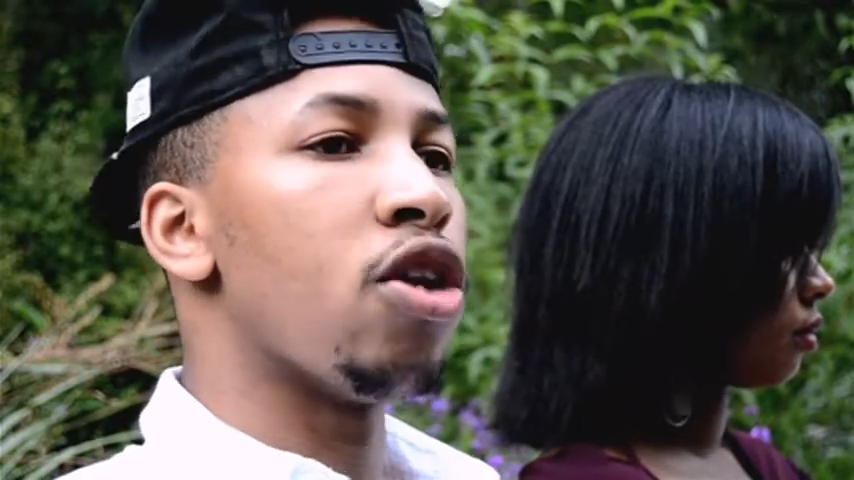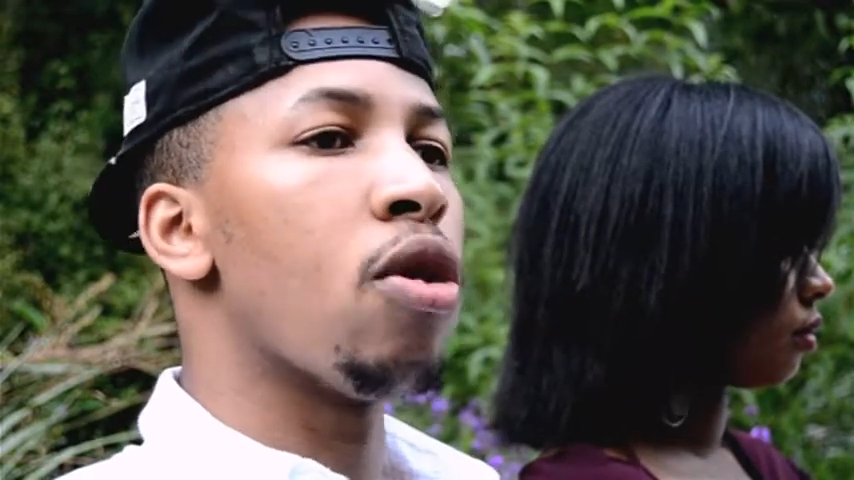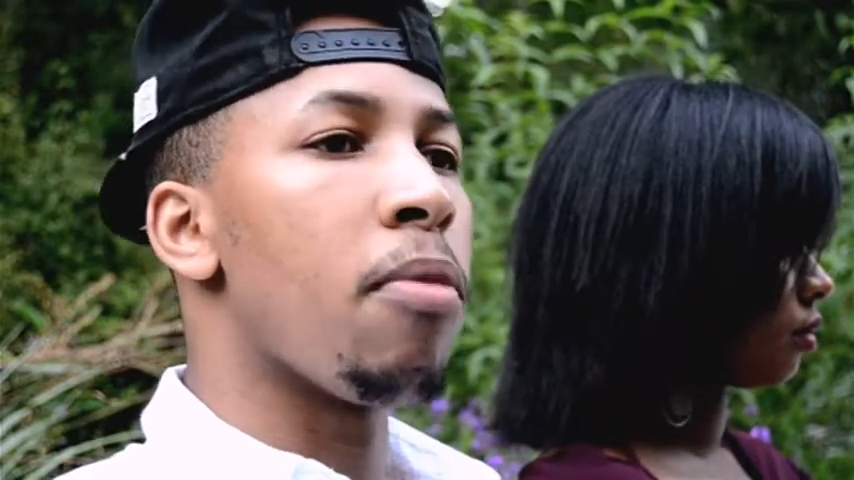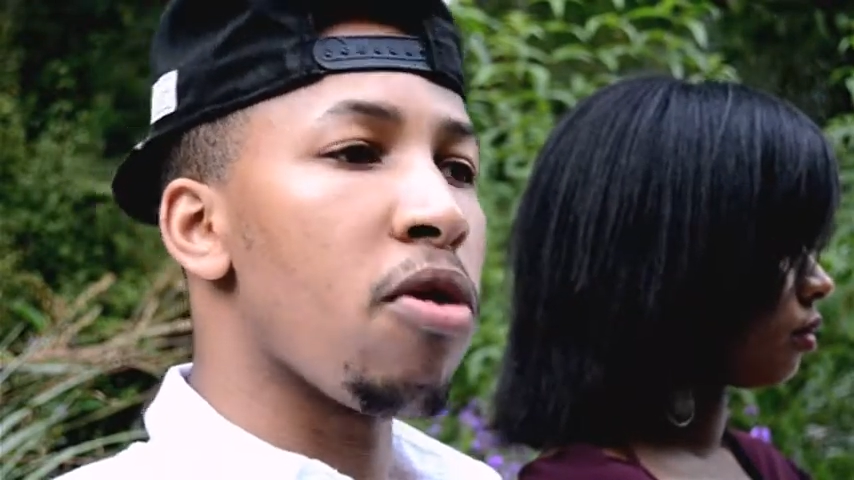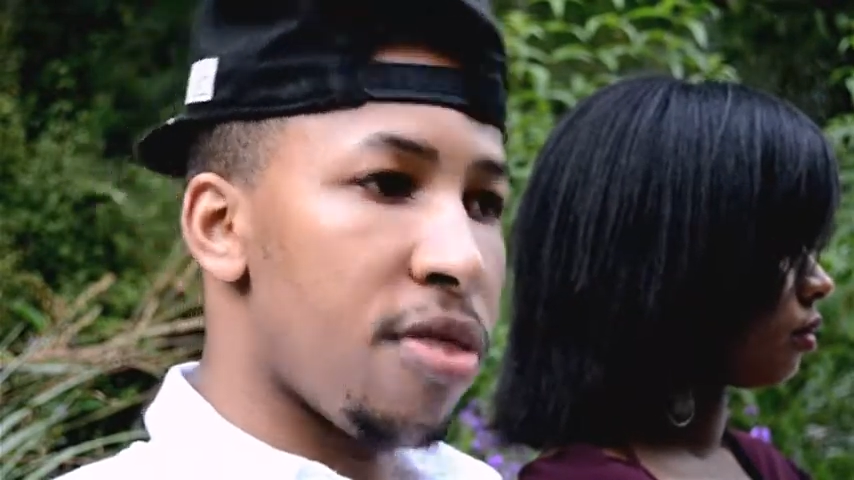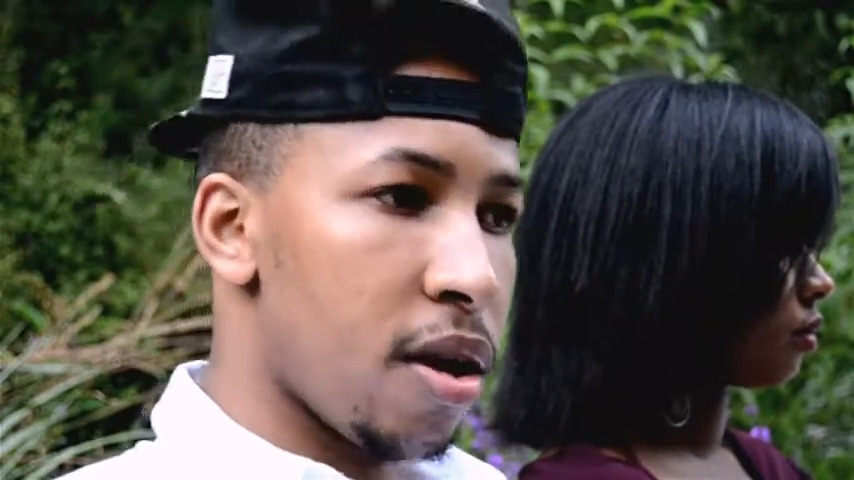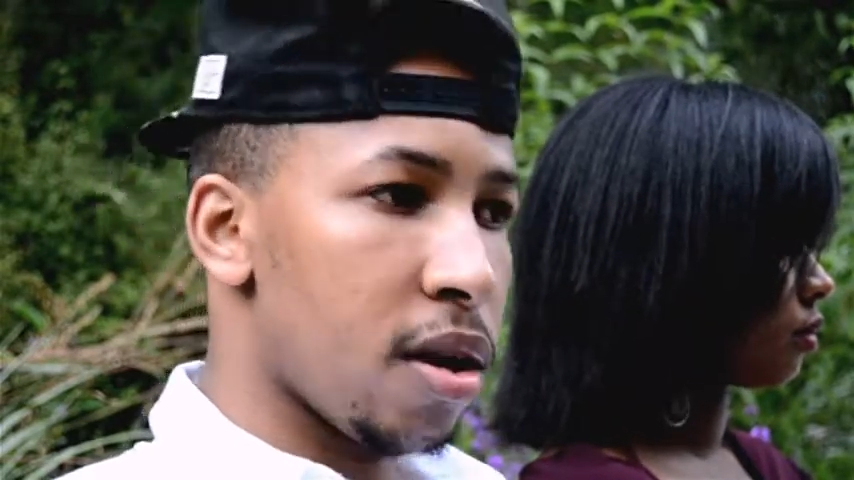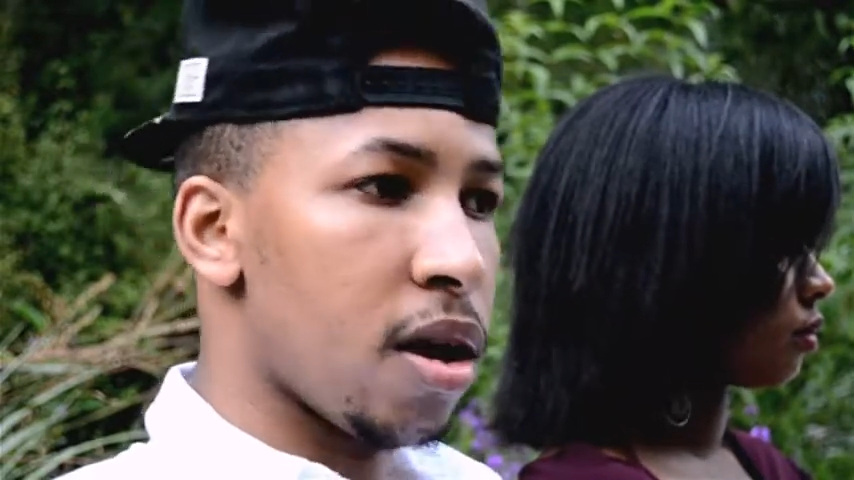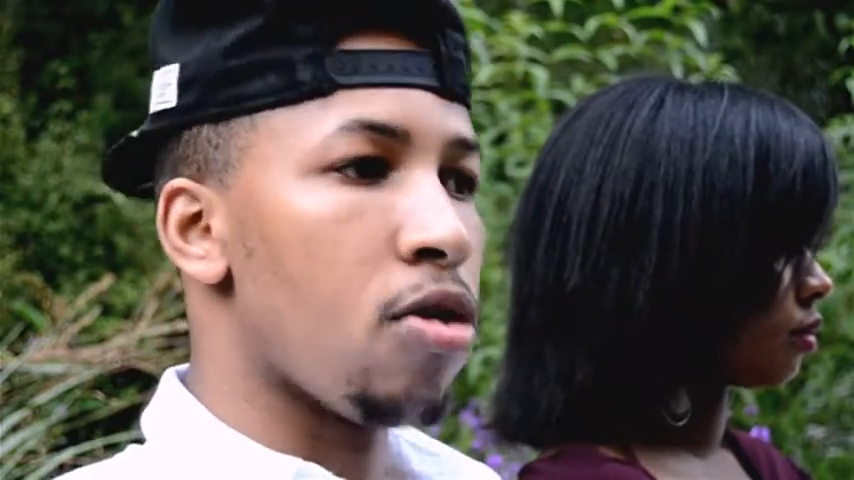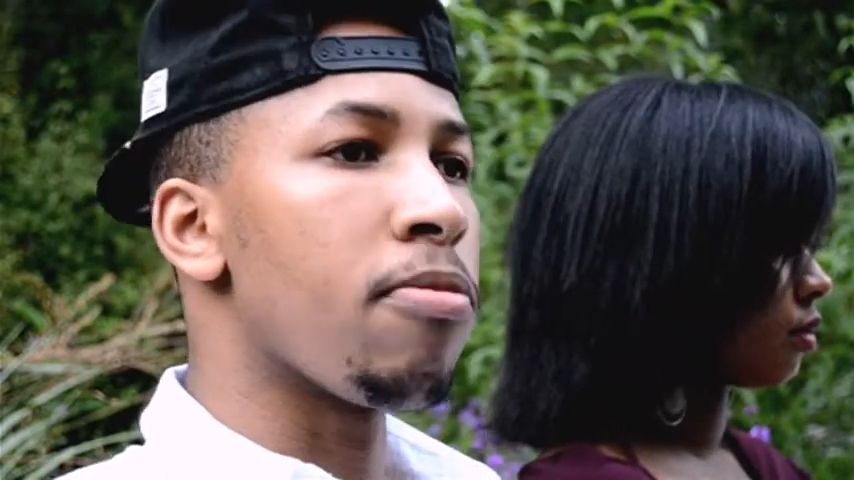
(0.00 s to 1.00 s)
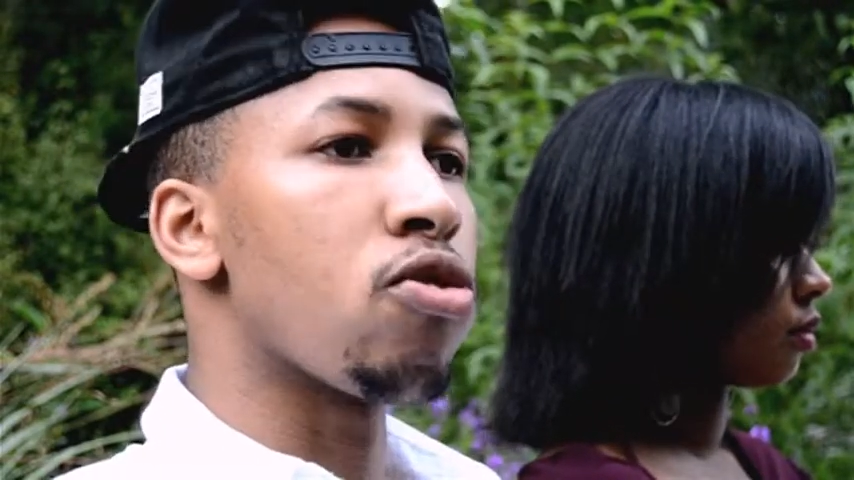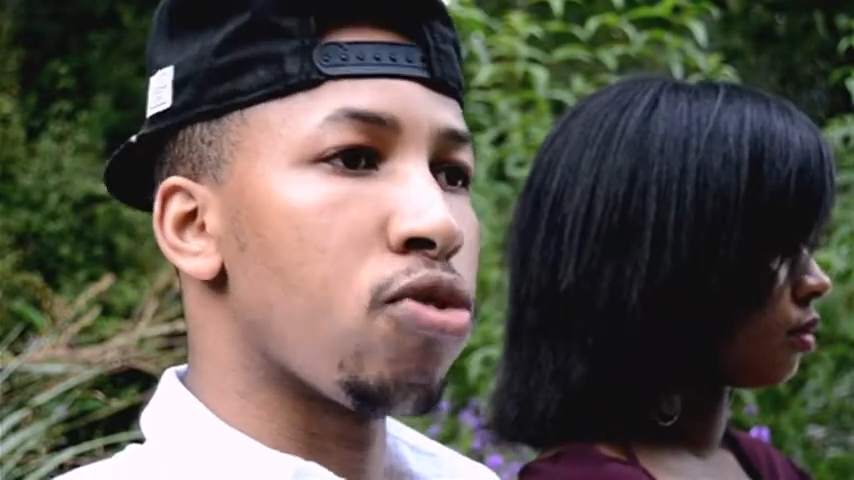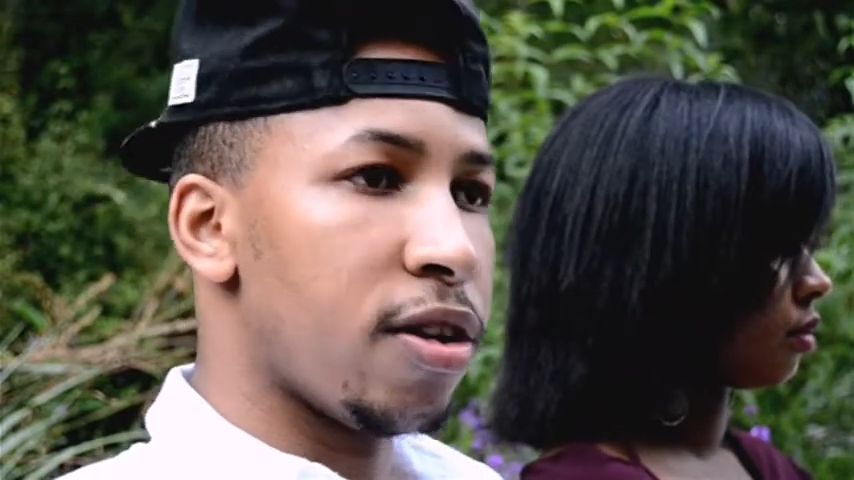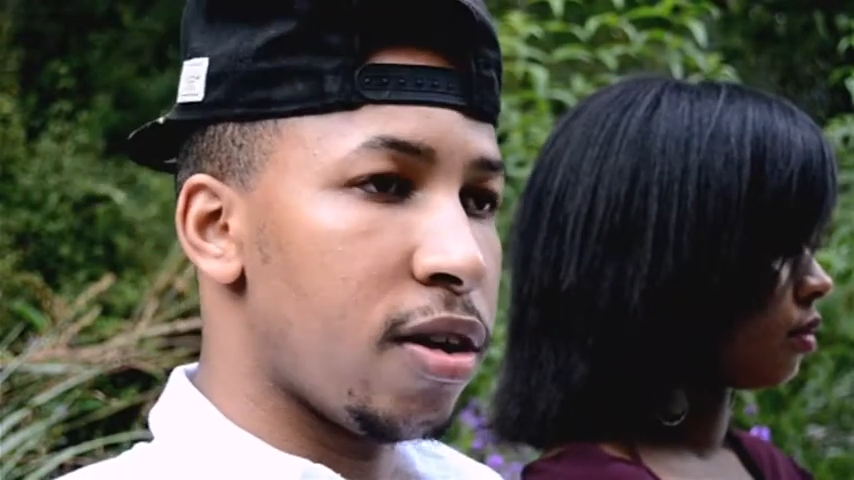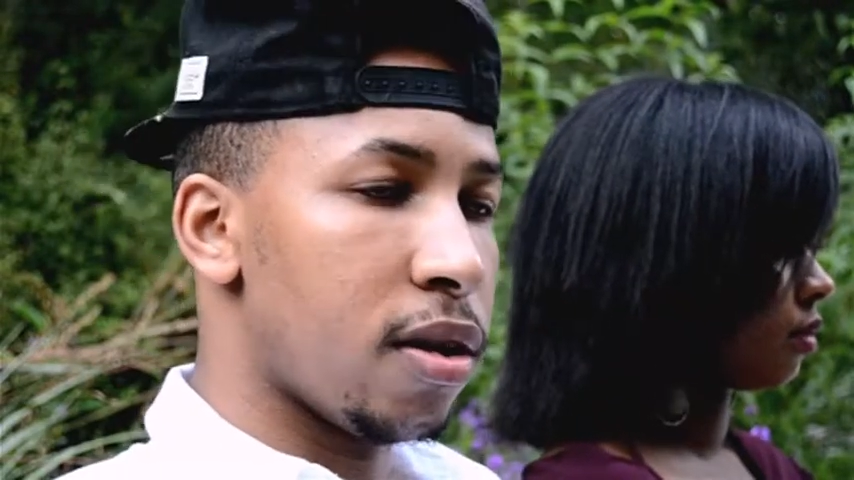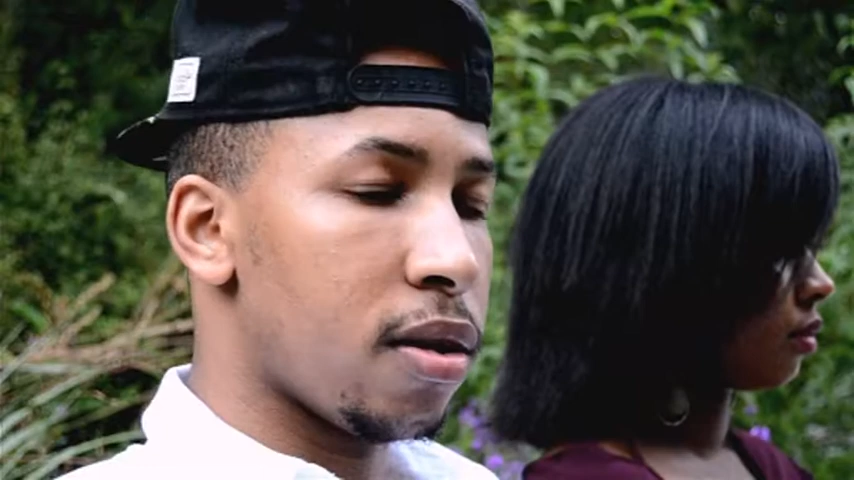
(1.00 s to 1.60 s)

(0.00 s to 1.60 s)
normal thing, the normal routine.